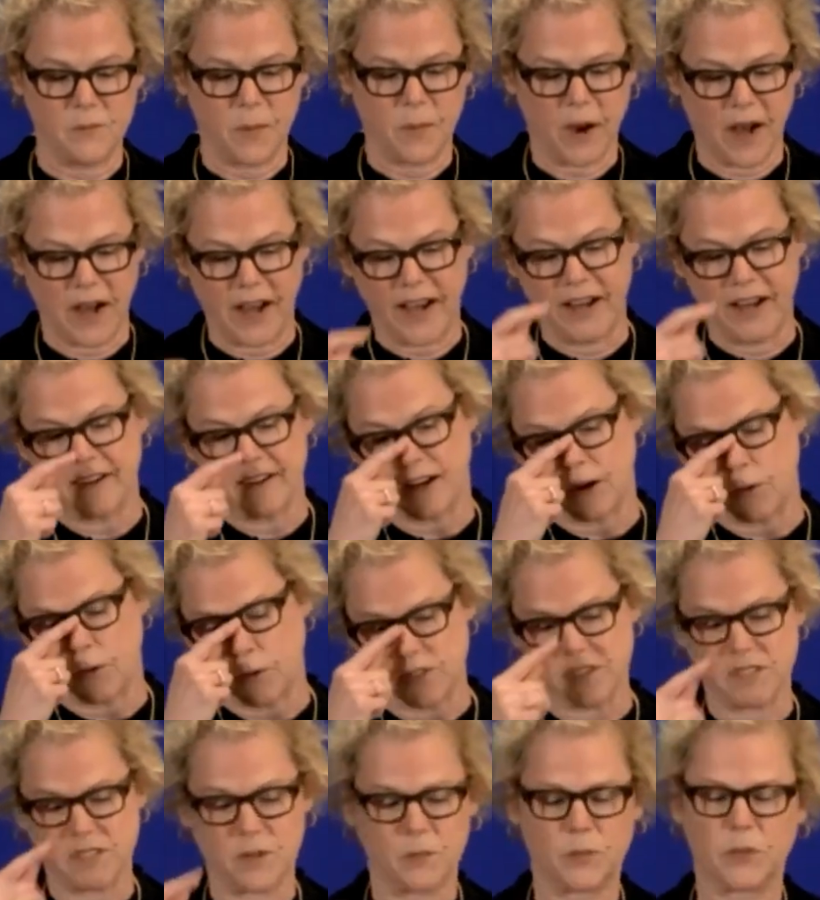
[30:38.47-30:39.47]
in mind,
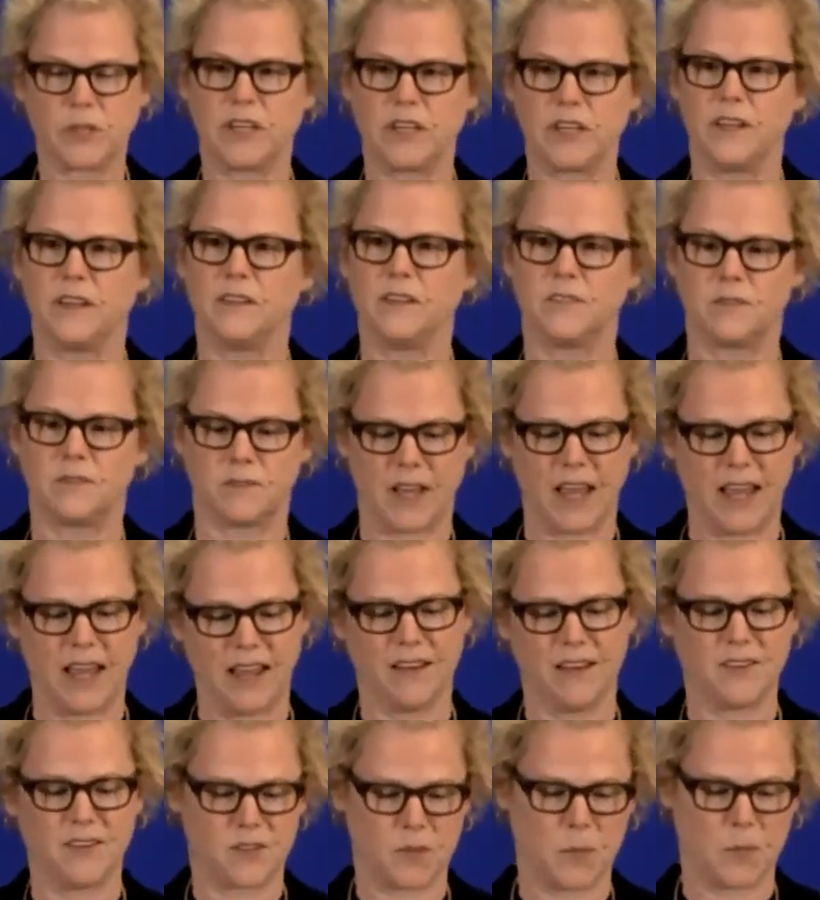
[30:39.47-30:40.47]
I will simply
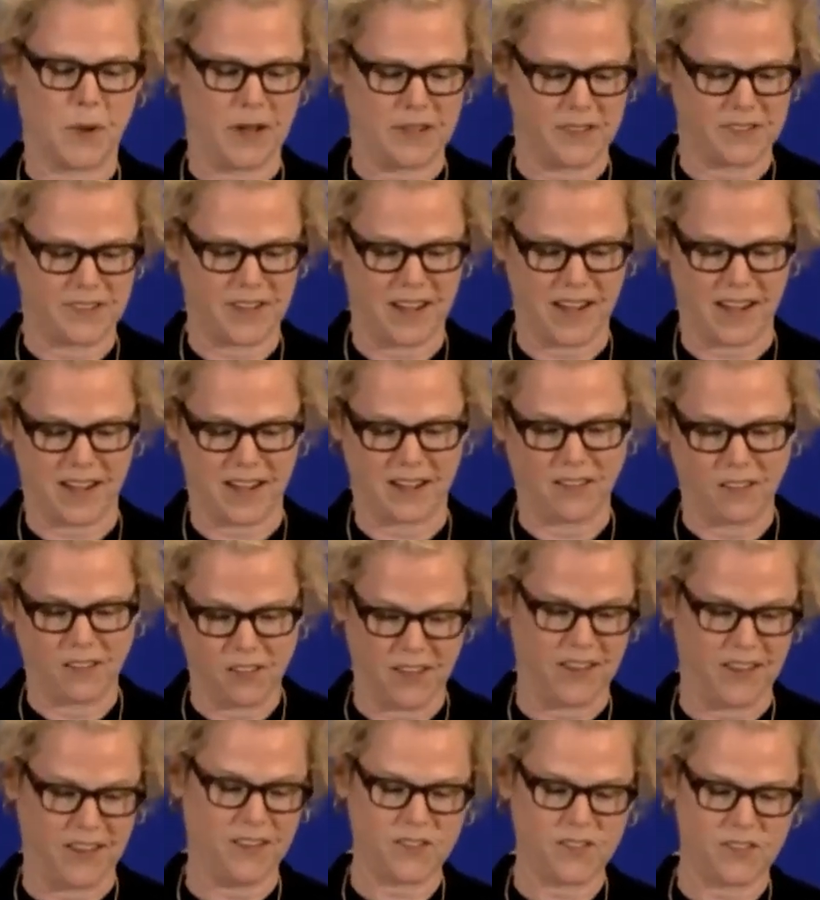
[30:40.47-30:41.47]
end by
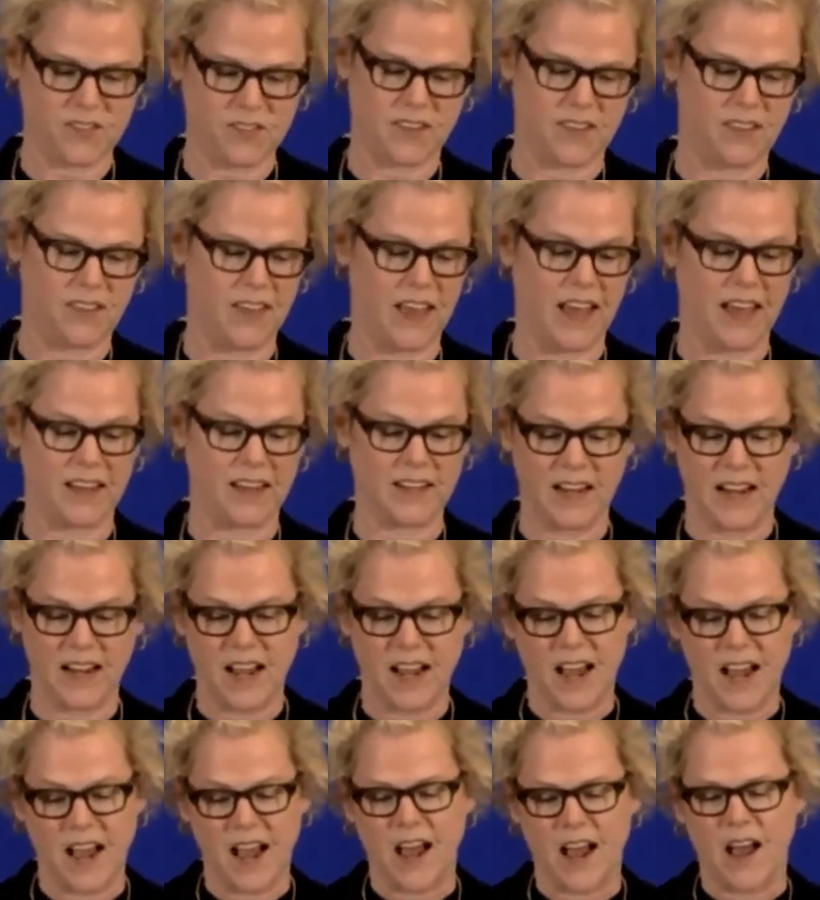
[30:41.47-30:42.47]
saying this that,
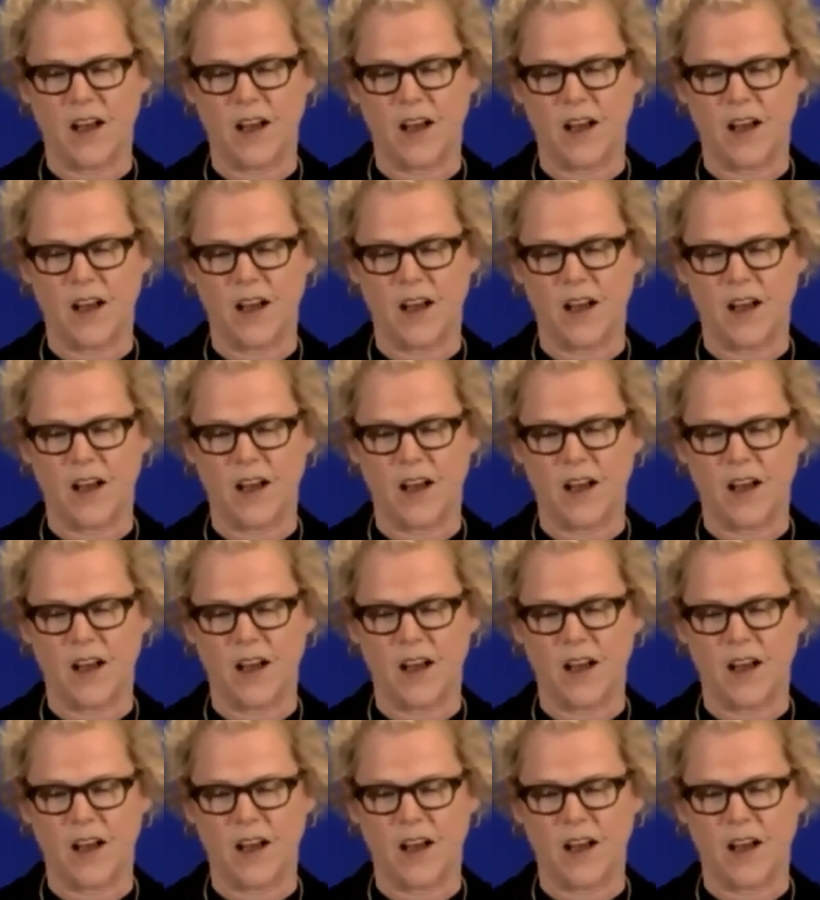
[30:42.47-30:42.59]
